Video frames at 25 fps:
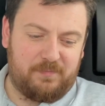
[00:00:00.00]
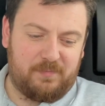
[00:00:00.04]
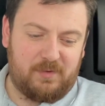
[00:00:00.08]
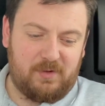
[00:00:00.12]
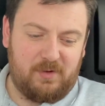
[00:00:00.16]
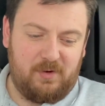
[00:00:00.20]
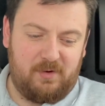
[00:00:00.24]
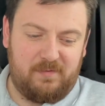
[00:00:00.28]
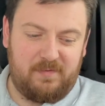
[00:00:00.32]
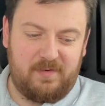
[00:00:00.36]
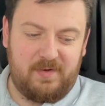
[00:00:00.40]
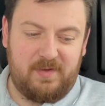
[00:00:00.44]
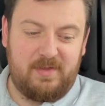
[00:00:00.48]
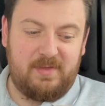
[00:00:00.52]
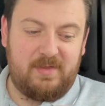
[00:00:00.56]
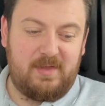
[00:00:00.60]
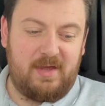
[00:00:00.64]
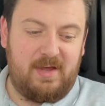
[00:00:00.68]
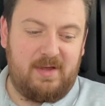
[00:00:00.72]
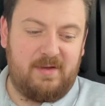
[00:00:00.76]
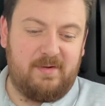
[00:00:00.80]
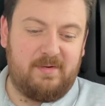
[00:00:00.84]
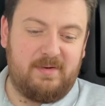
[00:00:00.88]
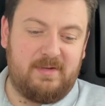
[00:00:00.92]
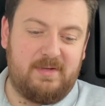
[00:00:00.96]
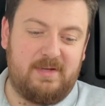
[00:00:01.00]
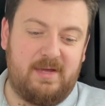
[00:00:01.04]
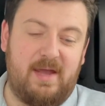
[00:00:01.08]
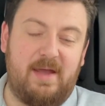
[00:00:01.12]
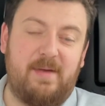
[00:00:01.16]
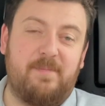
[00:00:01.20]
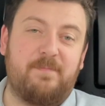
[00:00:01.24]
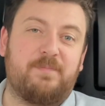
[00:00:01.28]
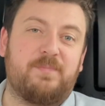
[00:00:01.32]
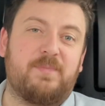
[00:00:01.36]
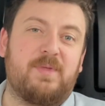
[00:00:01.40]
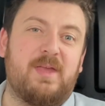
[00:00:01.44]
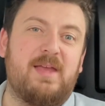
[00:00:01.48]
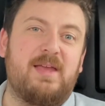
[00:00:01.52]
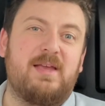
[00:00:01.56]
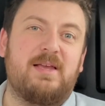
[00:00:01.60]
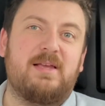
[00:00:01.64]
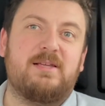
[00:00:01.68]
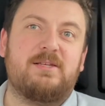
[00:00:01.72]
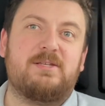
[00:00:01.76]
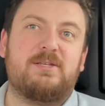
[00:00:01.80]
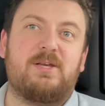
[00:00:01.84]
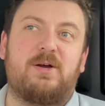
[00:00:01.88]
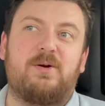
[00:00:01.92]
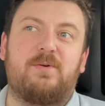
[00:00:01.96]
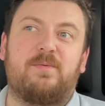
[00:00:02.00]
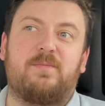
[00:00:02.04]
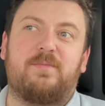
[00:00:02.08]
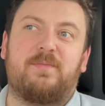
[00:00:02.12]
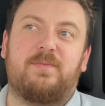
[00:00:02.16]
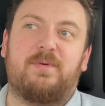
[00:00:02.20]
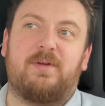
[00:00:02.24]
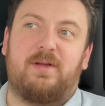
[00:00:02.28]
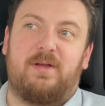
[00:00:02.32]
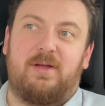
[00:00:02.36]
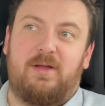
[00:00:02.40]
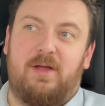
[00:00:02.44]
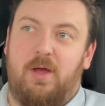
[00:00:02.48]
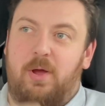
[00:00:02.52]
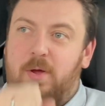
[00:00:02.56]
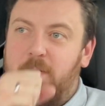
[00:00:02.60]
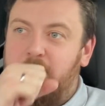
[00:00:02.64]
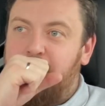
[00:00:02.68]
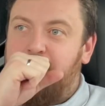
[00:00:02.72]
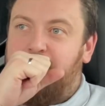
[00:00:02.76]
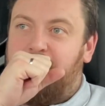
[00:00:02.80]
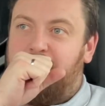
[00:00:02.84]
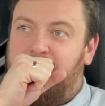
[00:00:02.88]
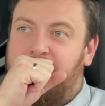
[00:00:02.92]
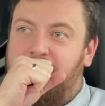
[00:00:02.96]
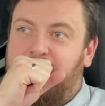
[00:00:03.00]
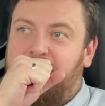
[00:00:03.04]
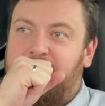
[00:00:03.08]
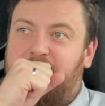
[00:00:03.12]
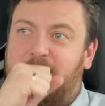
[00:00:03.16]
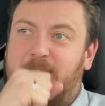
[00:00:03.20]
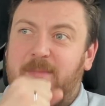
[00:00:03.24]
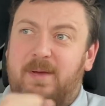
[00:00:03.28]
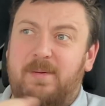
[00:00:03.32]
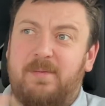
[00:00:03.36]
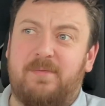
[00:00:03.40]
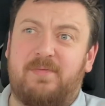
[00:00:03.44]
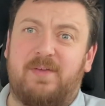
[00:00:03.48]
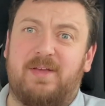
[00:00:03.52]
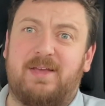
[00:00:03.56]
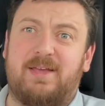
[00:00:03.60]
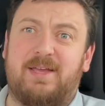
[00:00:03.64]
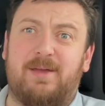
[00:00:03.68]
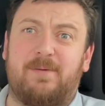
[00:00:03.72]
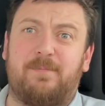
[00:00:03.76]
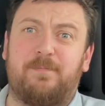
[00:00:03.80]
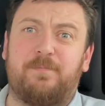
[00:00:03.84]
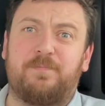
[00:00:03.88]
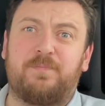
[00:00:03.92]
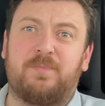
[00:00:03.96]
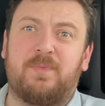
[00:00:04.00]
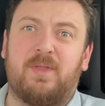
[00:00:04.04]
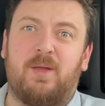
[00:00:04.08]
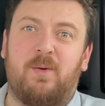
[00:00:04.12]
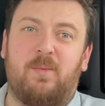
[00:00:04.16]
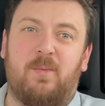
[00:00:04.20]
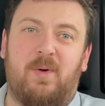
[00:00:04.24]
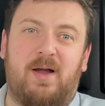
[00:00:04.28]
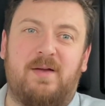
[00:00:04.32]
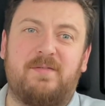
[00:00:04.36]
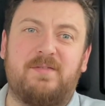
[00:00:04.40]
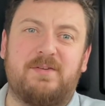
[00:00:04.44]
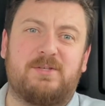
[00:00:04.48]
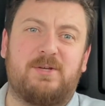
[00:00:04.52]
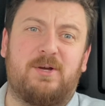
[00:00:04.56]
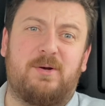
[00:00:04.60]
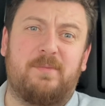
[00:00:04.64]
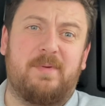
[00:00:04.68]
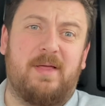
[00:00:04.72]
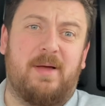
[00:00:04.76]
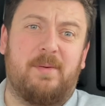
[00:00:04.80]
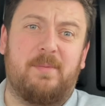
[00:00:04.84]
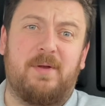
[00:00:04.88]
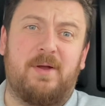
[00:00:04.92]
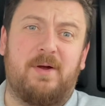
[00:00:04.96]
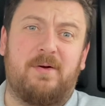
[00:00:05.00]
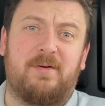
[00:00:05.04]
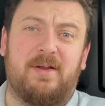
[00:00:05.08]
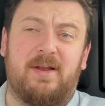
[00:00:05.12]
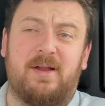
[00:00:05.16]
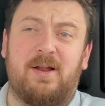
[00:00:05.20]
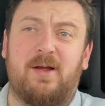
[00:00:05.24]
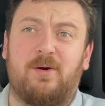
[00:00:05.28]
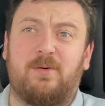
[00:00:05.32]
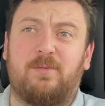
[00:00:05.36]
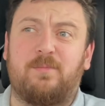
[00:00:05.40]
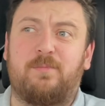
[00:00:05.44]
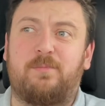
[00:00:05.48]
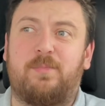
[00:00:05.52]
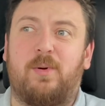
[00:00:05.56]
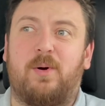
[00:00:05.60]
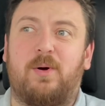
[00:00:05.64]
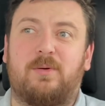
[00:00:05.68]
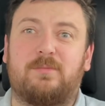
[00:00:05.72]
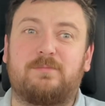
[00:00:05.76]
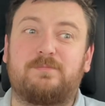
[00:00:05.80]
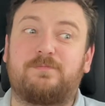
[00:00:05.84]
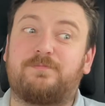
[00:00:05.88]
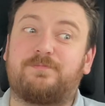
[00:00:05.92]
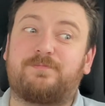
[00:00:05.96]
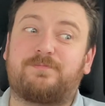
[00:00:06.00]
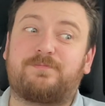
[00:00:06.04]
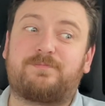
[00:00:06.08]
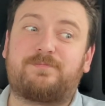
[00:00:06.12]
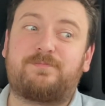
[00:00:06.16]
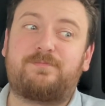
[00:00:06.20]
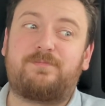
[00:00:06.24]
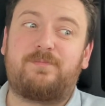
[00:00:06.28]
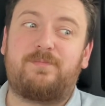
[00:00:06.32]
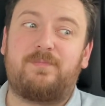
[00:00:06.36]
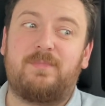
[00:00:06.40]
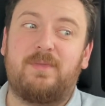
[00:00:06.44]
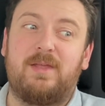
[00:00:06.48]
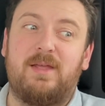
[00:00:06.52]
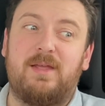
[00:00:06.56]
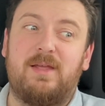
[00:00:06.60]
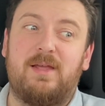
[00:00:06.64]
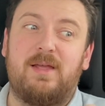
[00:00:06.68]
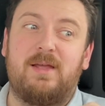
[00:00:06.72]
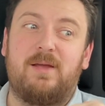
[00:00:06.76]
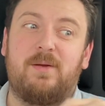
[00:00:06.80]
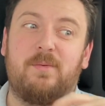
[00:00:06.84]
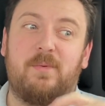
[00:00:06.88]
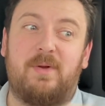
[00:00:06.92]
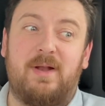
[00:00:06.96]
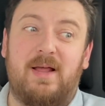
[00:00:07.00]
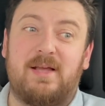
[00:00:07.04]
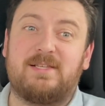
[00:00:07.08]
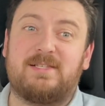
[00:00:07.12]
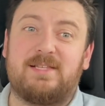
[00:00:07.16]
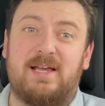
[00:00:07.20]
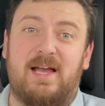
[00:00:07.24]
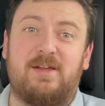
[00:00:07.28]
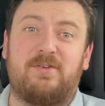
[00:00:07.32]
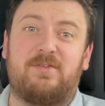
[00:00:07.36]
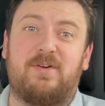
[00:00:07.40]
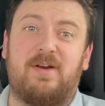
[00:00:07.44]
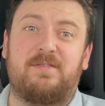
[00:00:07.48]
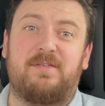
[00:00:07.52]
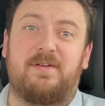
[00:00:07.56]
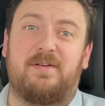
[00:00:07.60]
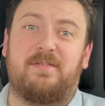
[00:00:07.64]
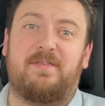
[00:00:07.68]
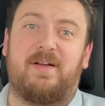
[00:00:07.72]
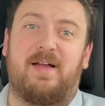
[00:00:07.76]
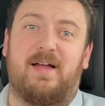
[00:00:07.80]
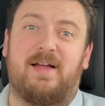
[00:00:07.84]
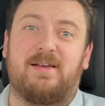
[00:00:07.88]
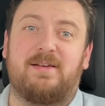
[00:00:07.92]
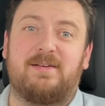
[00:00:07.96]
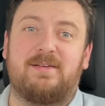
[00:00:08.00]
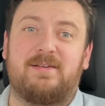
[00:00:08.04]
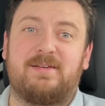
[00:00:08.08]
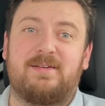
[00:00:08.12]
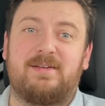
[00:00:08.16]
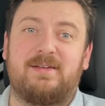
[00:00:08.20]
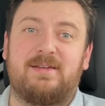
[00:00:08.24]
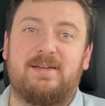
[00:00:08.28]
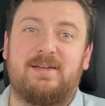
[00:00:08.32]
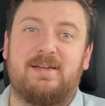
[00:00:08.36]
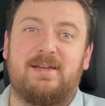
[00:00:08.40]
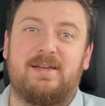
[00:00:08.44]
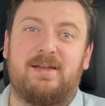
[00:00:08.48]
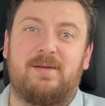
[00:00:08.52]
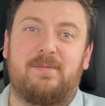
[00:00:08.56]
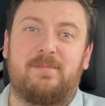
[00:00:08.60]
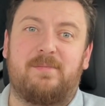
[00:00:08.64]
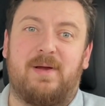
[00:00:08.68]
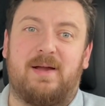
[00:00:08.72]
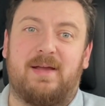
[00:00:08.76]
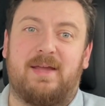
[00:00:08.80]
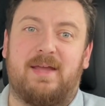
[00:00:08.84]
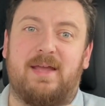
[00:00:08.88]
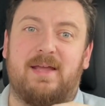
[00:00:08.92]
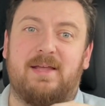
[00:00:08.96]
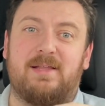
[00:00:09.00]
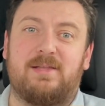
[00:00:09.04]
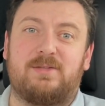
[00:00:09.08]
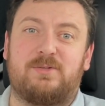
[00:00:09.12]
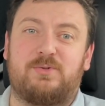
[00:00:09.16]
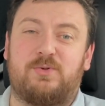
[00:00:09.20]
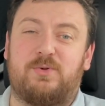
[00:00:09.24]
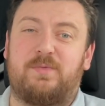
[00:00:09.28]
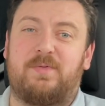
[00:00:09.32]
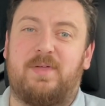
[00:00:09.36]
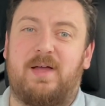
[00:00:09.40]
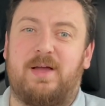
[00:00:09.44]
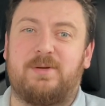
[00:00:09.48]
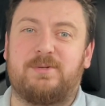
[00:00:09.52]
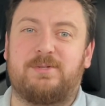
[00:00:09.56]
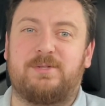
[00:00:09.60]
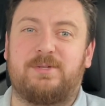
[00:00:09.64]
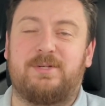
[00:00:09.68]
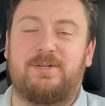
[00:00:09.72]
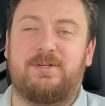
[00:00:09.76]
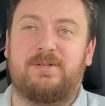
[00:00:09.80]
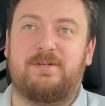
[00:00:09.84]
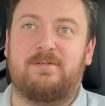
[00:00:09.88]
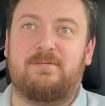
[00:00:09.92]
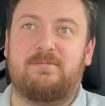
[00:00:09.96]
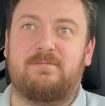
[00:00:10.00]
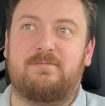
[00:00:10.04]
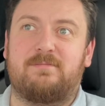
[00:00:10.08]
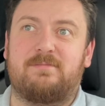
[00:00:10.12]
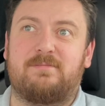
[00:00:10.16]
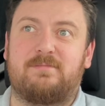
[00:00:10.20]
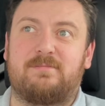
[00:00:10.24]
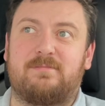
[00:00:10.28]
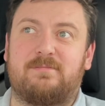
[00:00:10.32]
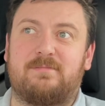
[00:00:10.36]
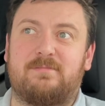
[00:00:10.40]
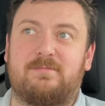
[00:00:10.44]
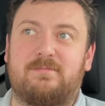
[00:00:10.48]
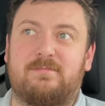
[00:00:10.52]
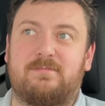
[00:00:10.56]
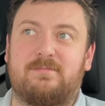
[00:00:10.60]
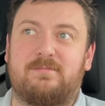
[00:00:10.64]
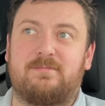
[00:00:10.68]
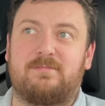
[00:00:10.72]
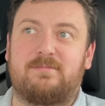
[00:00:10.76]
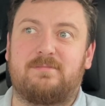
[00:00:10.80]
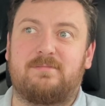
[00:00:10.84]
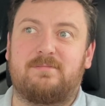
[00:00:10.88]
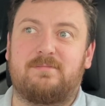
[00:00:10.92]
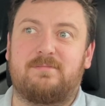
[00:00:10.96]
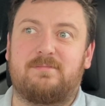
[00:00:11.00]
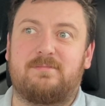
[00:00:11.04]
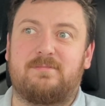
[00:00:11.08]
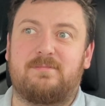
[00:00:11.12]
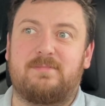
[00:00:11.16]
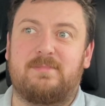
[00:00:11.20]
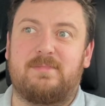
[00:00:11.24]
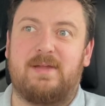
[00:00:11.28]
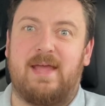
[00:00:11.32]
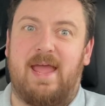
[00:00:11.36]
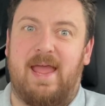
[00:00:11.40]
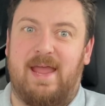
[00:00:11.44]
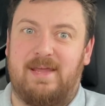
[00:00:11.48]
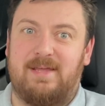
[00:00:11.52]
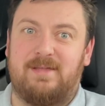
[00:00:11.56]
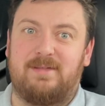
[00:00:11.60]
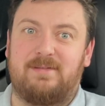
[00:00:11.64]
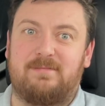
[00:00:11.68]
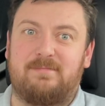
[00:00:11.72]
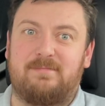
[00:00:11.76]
Other than that, yeah. So you may be thinking, why have you told me that? We already know. But when I started driving a van back in 2008,